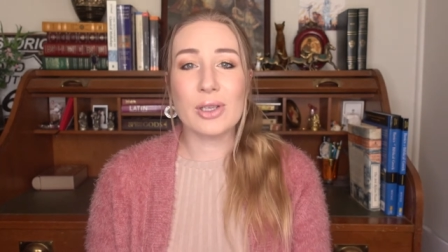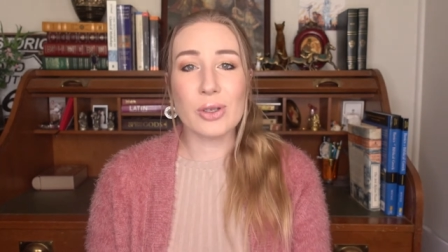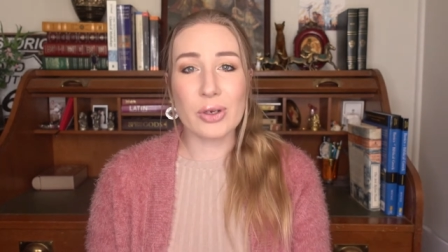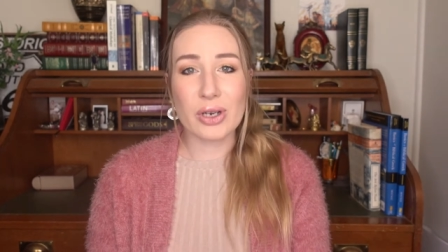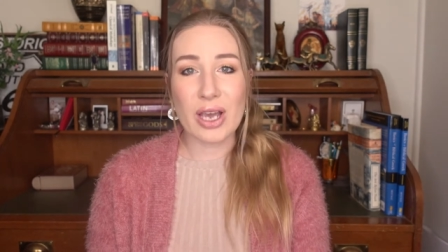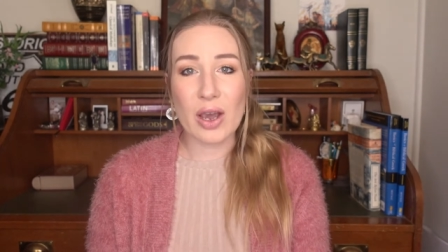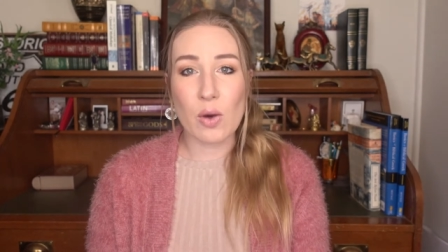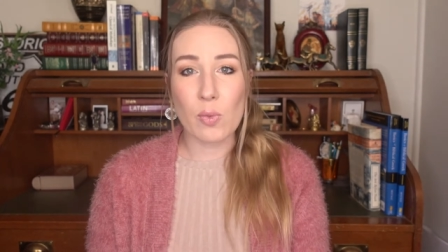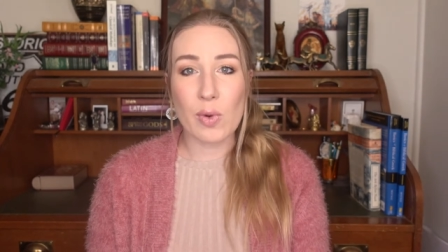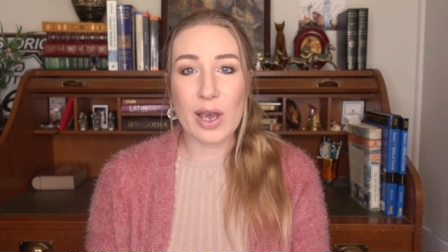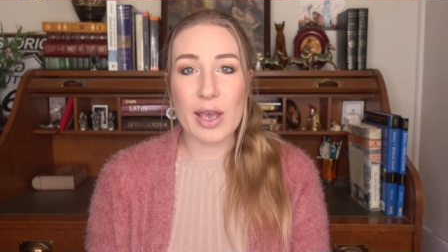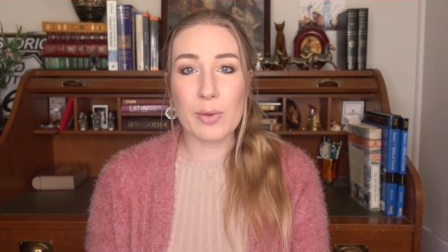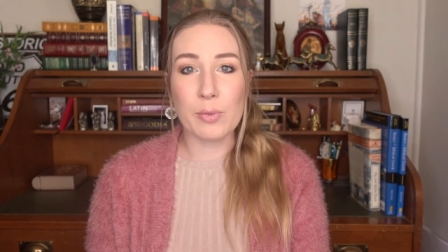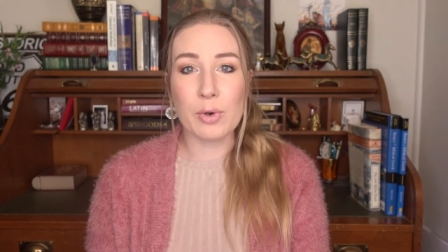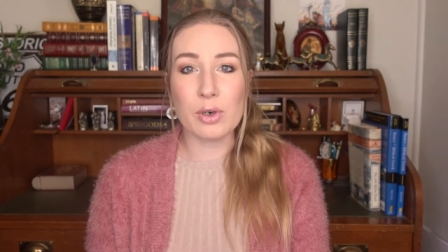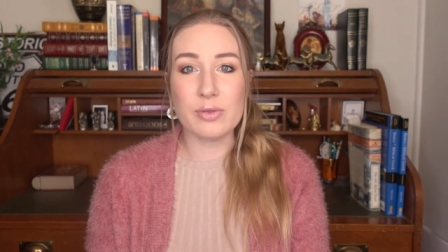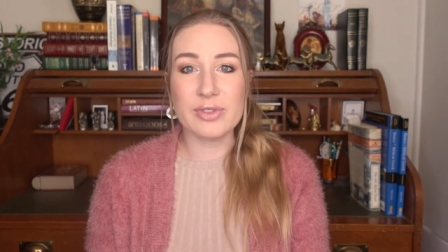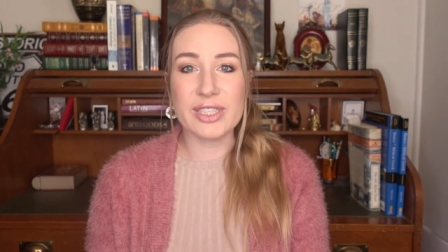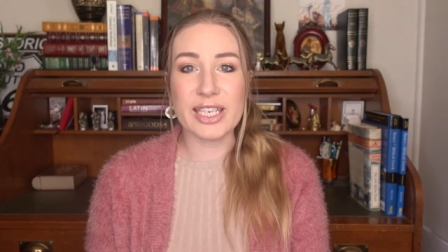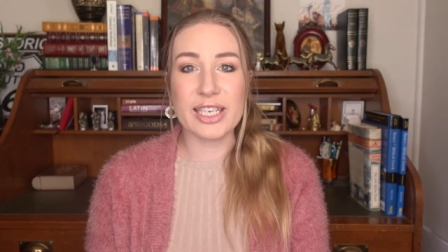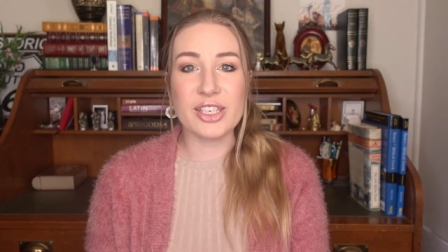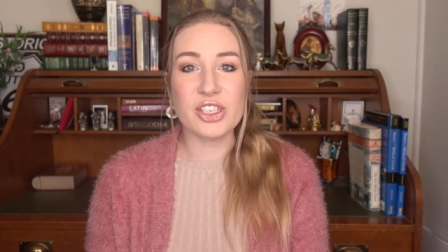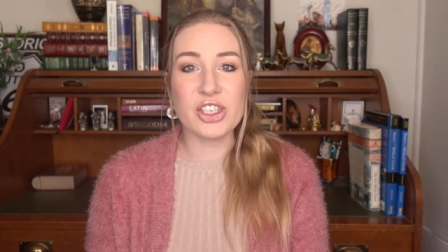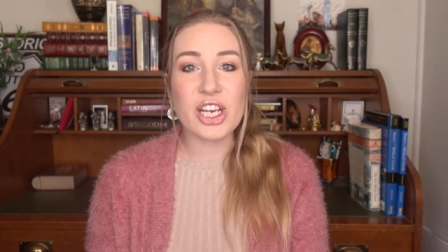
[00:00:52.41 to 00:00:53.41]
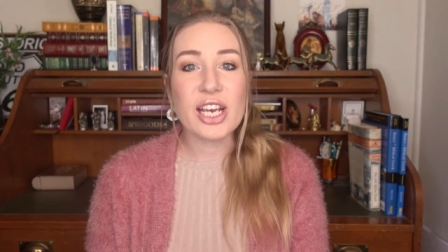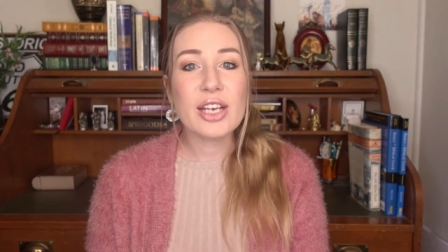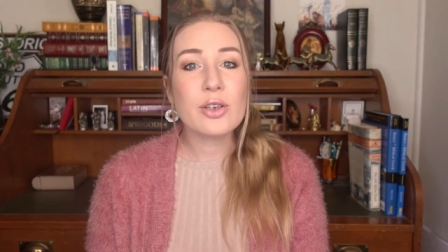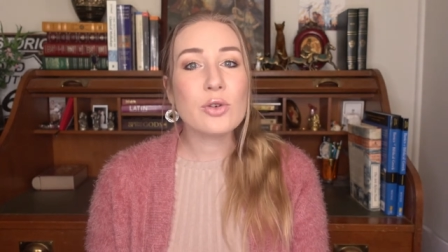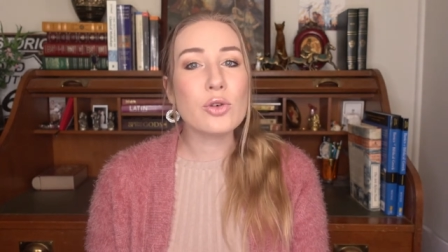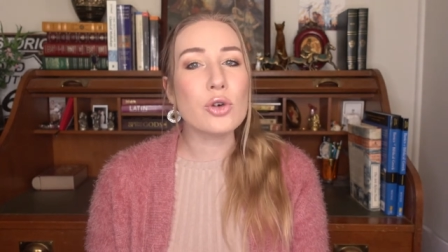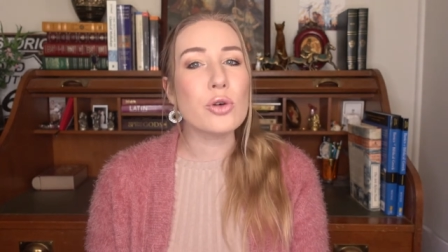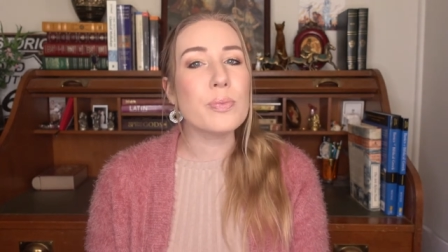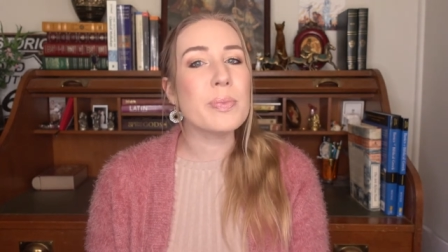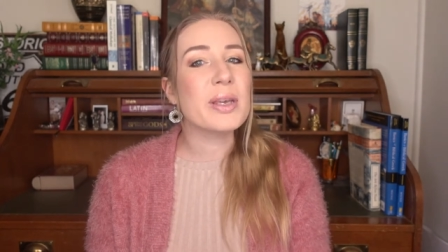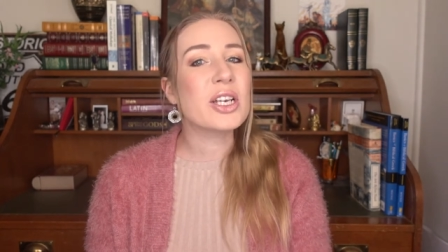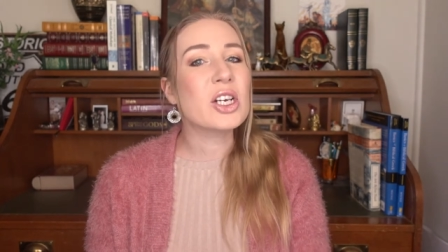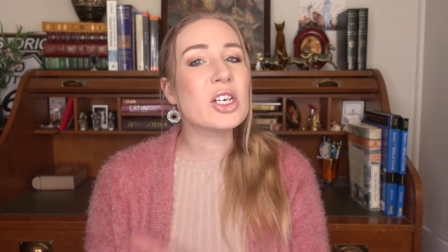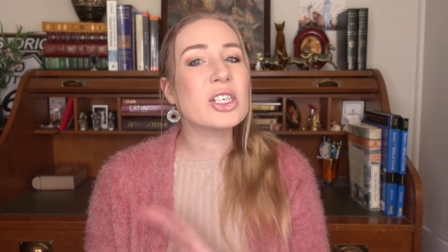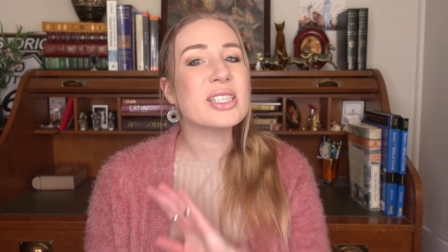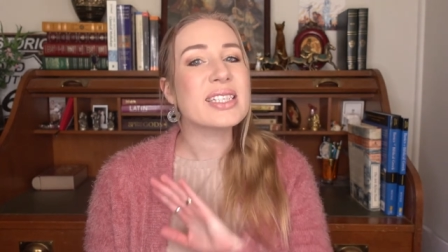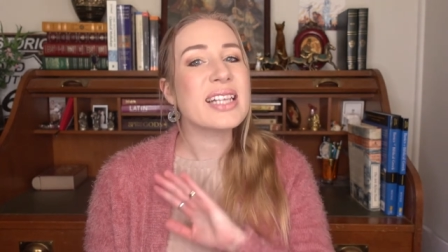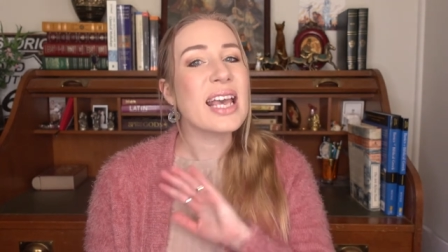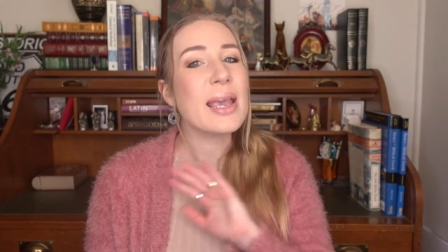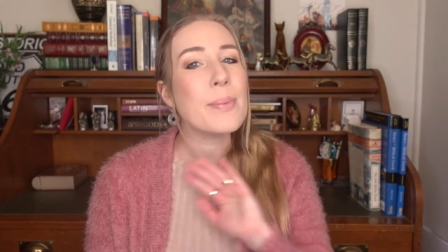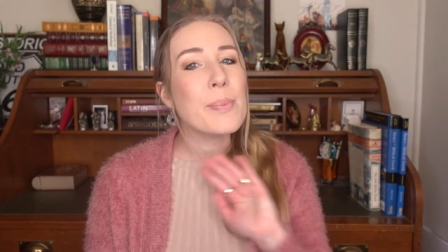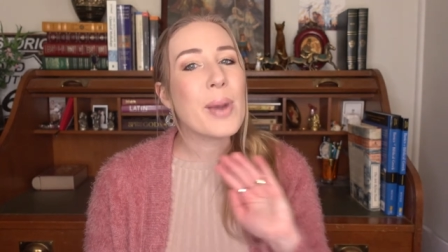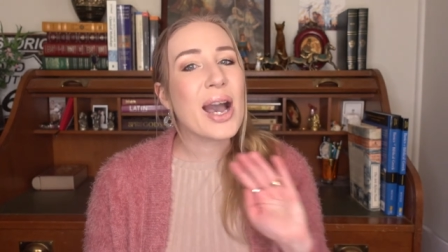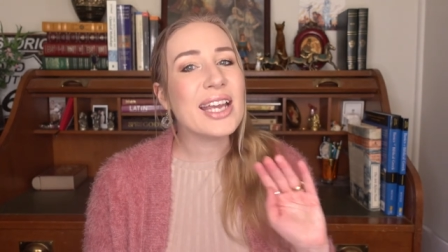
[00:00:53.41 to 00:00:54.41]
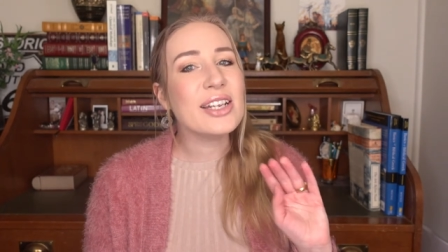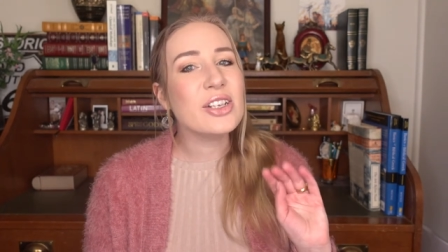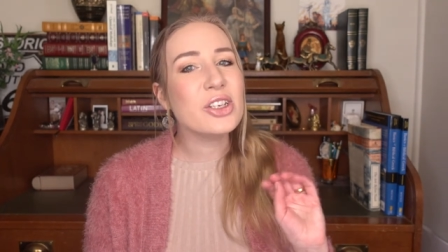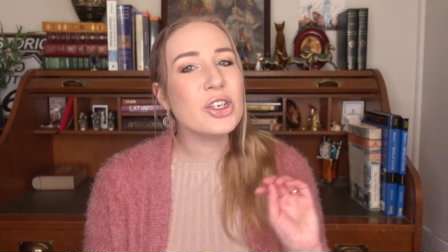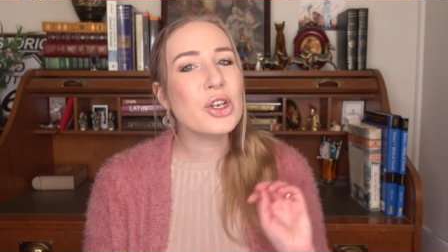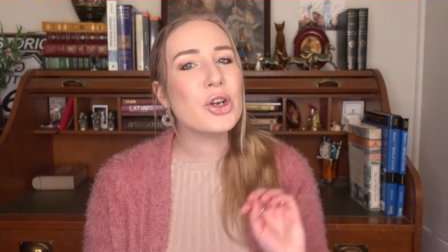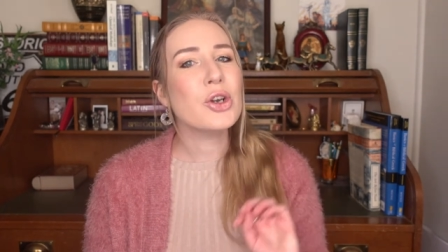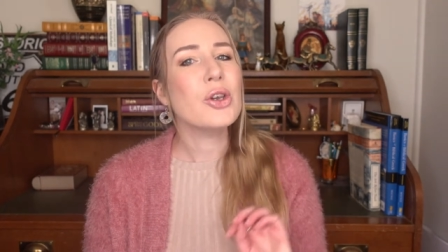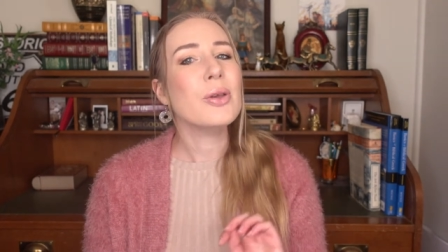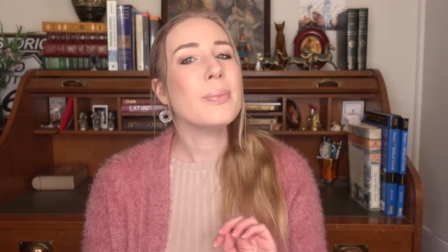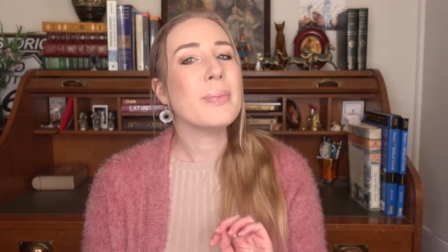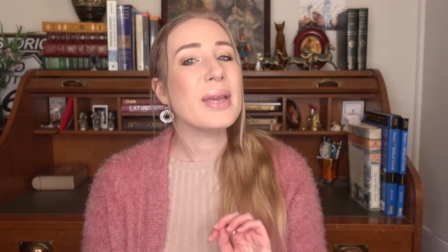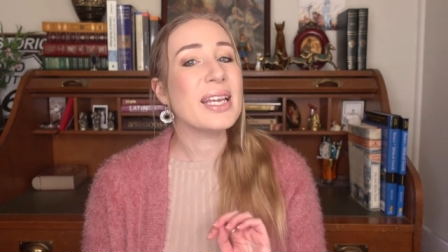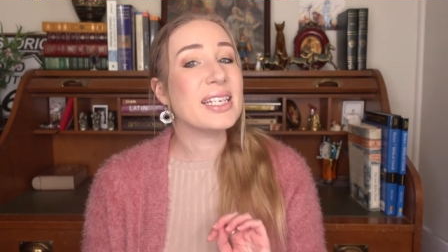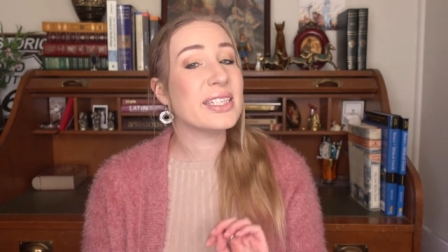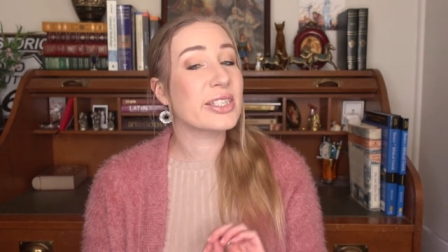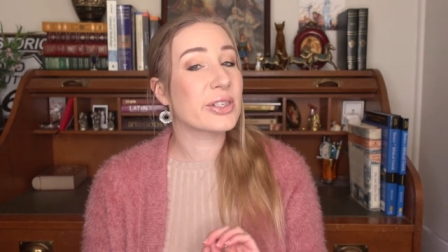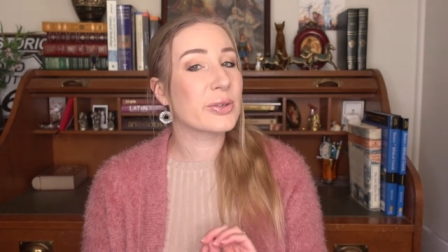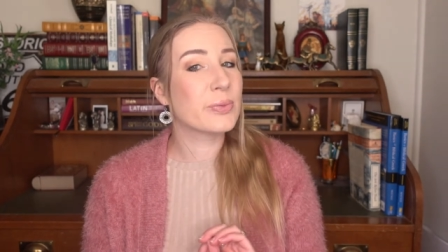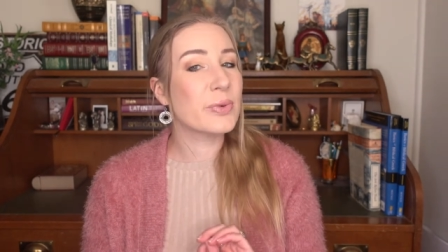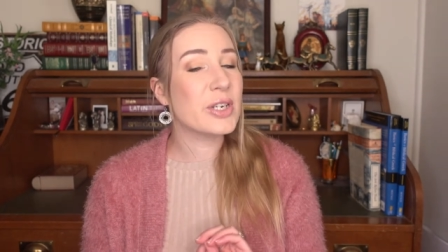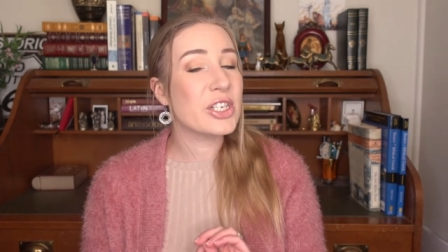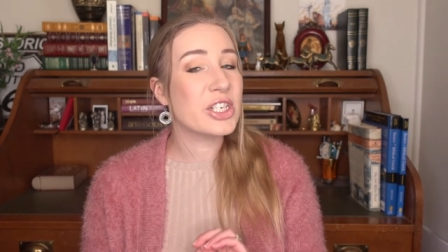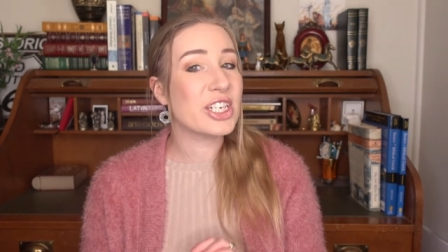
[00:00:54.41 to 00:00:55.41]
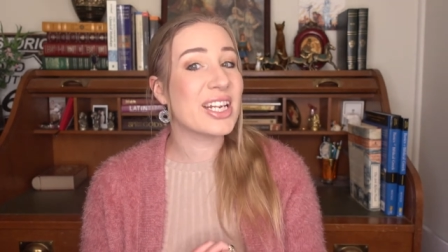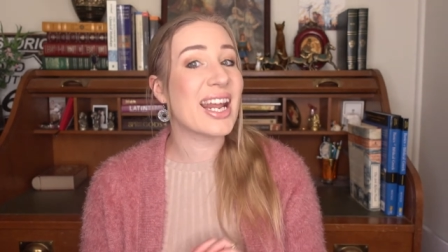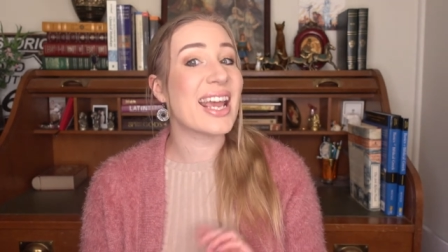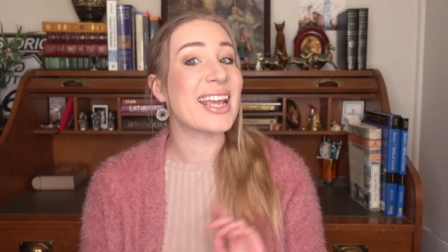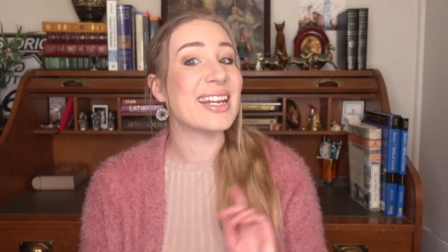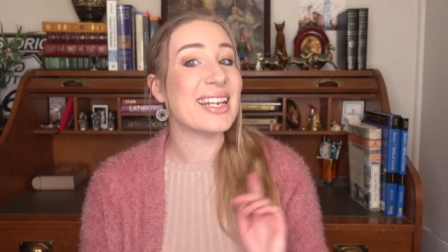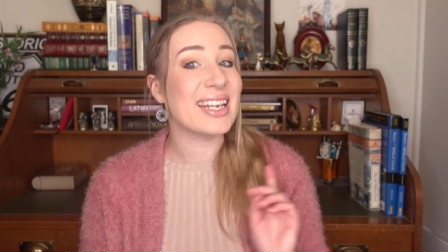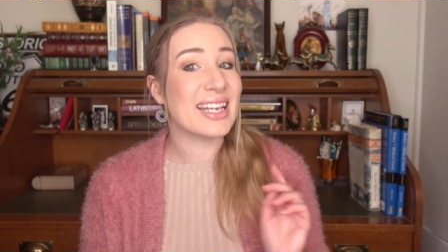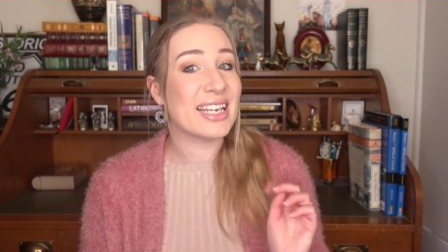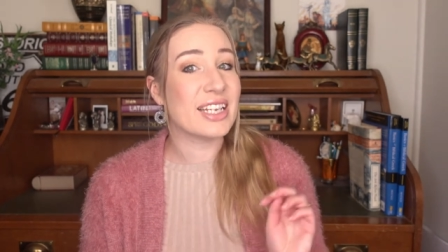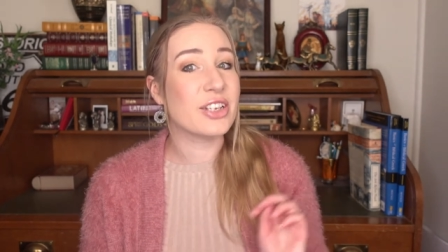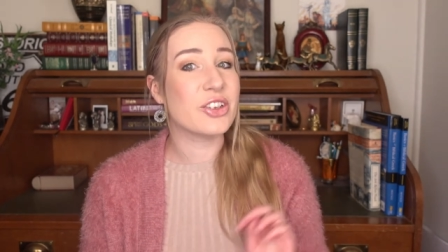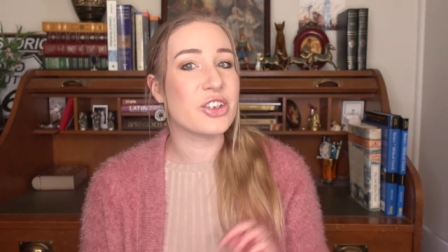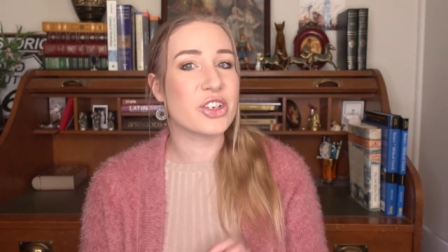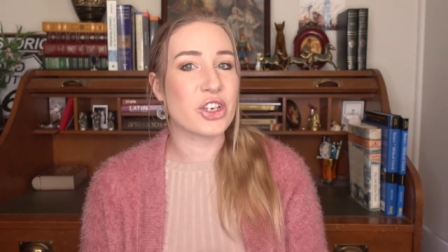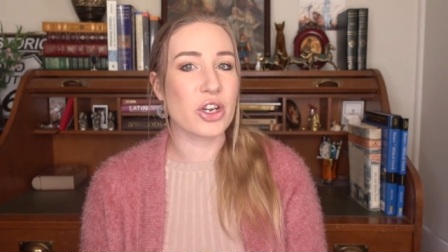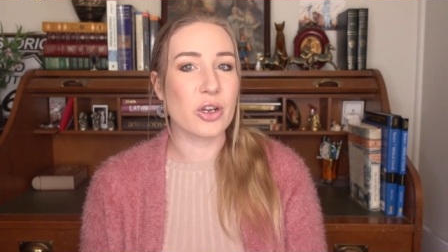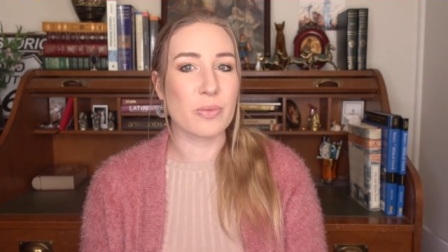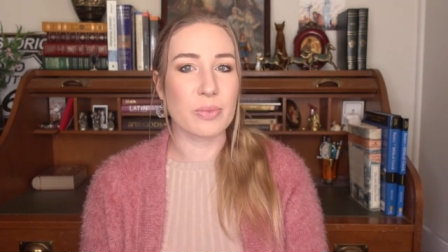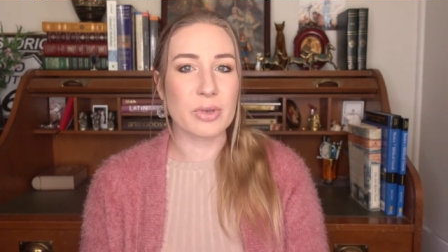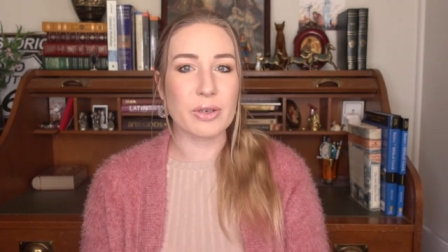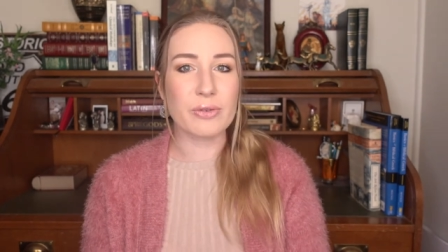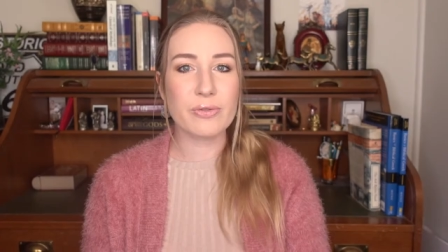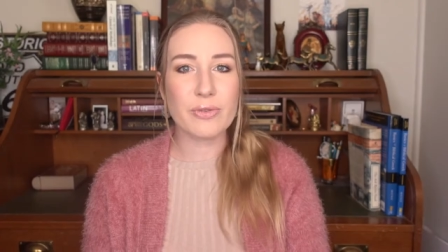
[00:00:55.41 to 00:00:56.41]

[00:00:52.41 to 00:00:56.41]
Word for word: look at werewolves in general because they by no means originate in German